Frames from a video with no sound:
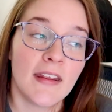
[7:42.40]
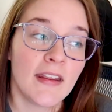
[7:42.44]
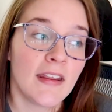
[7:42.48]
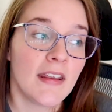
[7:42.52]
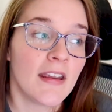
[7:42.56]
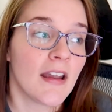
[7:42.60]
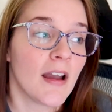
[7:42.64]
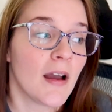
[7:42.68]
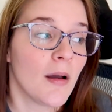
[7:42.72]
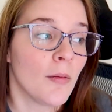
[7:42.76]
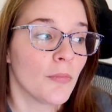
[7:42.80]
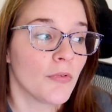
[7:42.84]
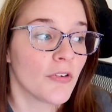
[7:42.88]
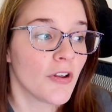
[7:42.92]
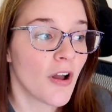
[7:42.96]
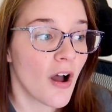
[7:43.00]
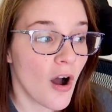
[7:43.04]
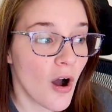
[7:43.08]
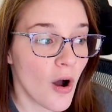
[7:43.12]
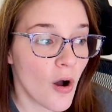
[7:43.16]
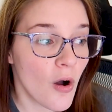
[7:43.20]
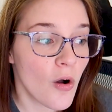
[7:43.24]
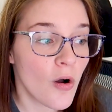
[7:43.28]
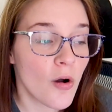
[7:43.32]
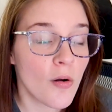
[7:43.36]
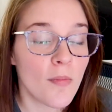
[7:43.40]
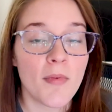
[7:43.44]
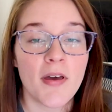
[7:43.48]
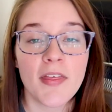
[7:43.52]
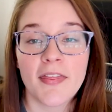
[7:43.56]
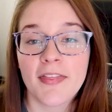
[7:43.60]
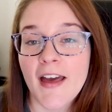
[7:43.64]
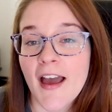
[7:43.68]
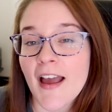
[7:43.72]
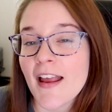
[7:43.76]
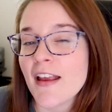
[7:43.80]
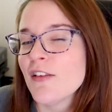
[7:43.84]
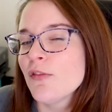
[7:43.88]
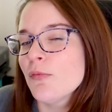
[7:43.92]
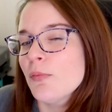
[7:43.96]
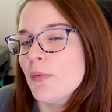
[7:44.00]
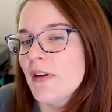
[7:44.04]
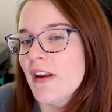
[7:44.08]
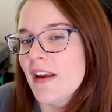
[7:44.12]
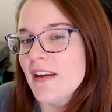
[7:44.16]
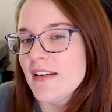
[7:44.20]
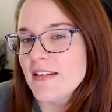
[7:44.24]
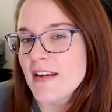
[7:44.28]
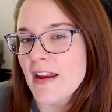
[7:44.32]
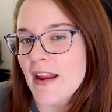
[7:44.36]
he comes home. That is when
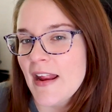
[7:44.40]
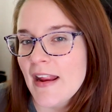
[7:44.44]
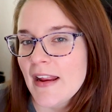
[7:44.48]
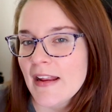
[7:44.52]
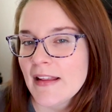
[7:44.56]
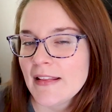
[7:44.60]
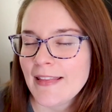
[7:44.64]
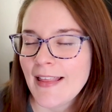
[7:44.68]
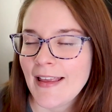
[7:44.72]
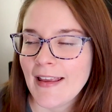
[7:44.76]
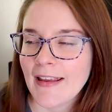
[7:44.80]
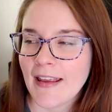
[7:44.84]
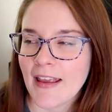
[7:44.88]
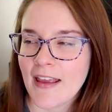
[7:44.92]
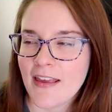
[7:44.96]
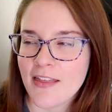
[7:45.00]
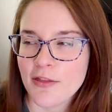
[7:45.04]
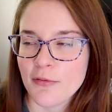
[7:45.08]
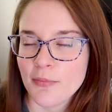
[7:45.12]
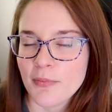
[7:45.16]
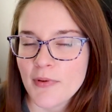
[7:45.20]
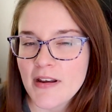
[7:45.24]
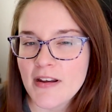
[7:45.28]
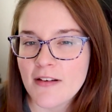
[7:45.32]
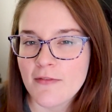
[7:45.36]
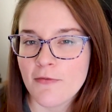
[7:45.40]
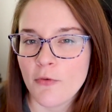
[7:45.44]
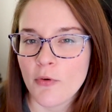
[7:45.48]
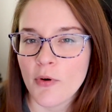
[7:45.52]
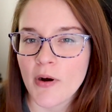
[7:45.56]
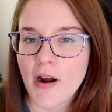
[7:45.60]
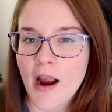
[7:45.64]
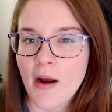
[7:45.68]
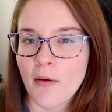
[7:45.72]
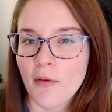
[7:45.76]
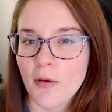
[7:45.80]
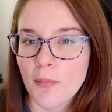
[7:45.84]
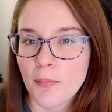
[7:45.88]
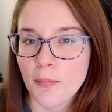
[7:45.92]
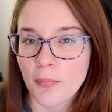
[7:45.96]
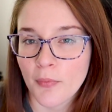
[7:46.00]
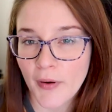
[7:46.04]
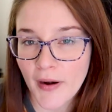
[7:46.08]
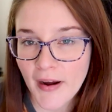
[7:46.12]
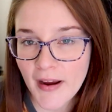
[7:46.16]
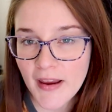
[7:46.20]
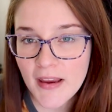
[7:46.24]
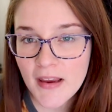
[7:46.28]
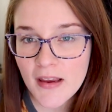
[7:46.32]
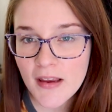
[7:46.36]
I take like a 3 to 4 hour
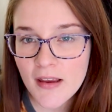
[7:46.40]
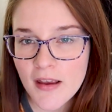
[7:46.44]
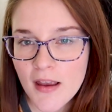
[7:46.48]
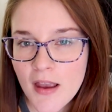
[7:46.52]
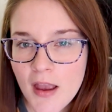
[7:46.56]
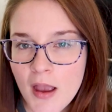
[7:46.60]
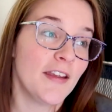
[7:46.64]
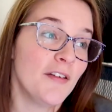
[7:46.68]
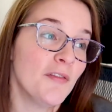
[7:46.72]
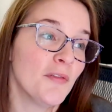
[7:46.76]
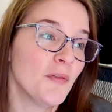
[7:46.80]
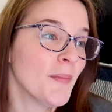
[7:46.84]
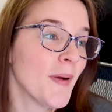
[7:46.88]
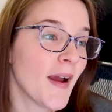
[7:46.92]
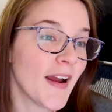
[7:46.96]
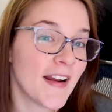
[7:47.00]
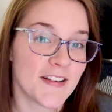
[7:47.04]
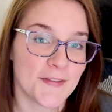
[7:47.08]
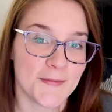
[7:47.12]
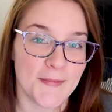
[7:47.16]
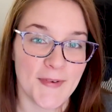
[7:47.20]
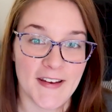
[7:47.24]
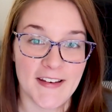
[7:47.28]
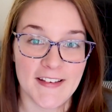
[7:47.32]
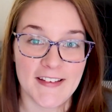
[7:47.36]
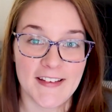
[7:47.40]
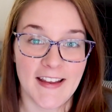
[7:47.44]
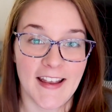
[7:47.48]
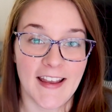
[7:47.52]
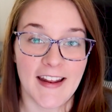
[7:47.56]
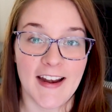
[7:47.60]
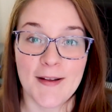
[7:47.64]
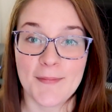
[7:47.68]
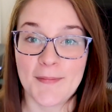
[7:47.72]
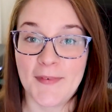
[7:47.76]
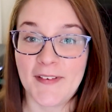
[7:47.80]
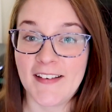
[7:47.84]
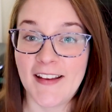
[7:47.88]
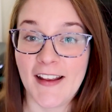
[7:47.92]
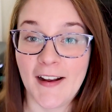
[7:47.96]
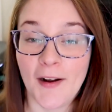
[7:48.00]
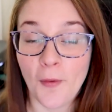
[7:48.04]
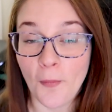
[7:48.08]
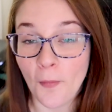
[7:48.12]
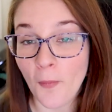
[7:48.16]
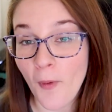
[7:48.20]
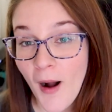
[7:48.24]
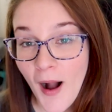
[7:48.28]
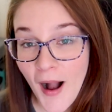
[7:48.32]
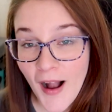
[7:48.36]
break. He reminds me to get up and take a
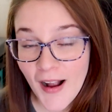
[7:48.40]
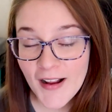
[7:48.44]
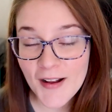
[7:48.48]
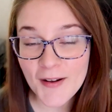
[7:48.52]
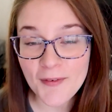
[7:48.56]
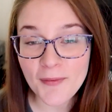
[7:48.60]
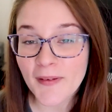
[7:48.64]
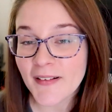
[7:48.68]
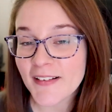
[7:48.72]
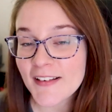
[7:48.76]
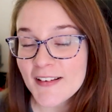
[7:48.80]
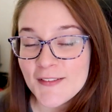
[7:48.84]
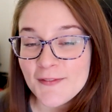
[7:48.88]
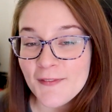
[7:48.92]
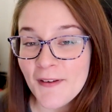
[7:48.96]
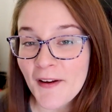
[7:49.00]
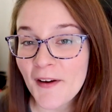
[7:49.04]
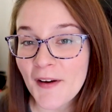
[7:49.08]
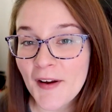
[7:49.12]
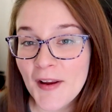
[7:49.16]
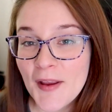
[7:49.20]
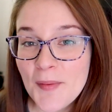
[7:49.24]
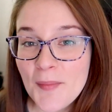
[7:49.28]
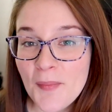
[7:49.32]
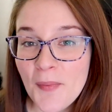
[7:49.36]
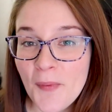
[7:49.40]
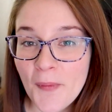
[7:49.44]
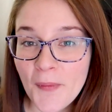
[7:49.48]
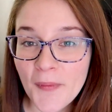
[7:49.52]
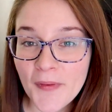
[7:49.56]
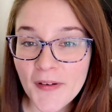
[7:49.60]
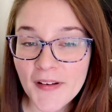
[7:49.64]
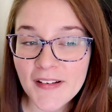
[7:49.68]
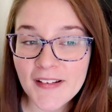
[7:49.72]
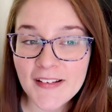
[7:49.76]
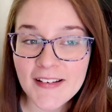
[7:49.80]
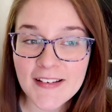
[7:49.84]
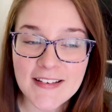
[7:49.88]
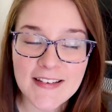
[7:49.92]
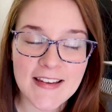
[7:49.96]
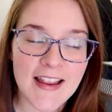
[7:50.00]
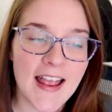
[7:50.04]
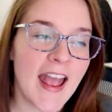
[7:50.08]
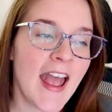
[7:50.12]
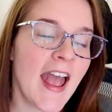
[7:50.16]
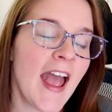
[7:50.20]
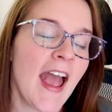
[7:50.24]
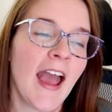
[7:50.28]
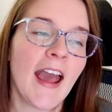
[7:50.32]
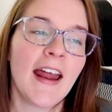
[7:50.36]
walk, which is very important.
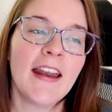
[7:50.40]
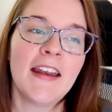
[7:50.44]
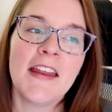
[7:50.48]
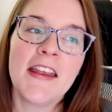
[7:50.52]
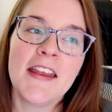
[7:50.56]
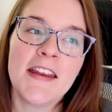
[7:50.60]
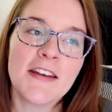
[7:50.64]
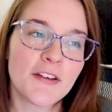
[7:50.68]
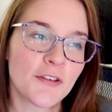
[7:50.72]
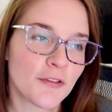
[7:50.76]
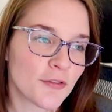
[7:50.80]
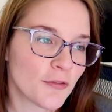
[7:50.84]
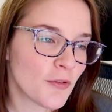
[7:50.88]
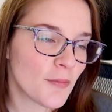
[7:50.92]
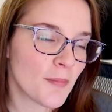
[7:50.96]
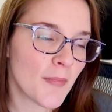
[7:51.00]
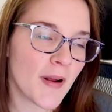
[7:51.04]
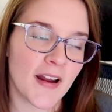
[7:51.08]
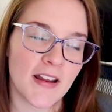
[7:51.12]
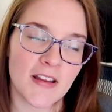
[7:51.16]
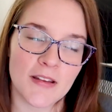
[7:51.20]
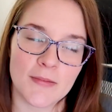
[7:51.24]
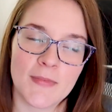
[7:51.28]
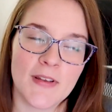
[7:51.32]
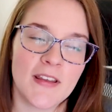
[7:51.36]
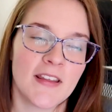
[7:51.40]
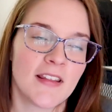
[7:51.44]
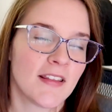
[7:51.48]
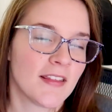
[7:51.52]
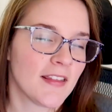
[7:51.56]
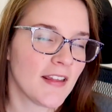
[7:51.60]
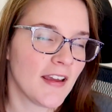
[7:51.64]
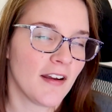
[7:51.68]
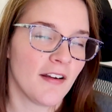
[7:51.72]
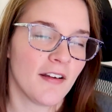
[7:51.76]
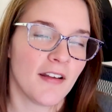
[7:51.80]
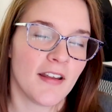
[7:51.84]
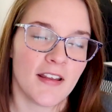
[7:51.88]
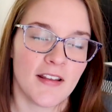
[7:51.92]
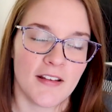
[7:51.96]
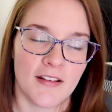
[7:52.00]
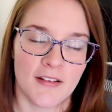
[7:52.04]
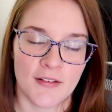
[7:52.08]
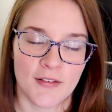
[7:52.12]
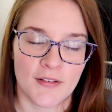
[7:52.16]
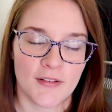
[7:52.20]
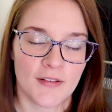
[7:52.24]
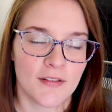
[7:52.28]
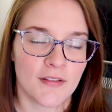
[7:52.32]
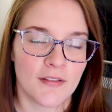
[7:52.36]
And he just reminds me that there
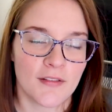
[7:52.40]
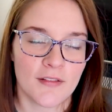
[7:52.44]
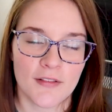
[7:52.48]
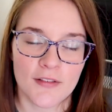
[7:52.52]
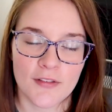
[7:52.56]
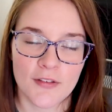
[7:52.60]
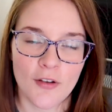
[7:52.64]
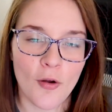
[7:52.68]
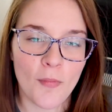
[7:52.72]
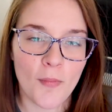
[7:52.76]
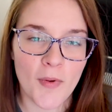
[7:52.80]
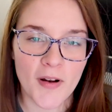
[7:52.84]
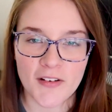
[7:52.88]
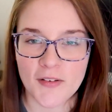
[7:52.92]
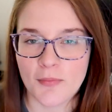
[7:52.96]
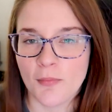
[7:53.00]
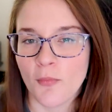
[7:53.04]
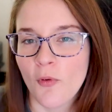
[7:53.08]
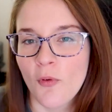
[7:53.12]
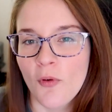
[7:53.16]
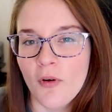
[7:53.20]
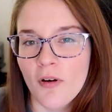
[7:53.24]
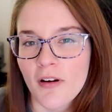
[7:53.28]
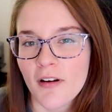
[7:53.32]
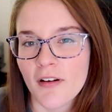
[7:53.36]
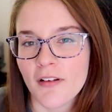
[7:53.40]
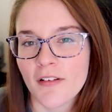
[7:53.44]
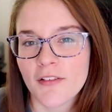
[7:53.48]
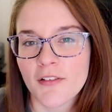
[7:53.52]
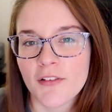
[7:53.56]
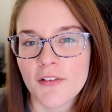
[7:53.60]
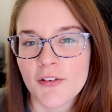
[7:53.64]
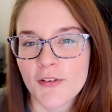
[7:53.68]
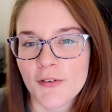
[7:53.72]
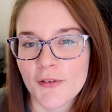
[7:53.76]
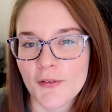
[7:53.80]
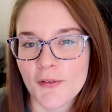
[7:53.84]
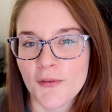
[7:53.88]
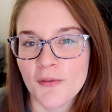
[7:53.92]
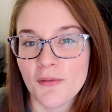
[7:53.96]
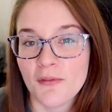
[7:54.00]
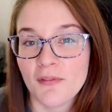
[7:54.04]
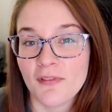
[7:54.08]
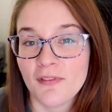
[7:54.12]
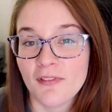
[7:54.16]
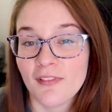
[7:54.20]
is so much more to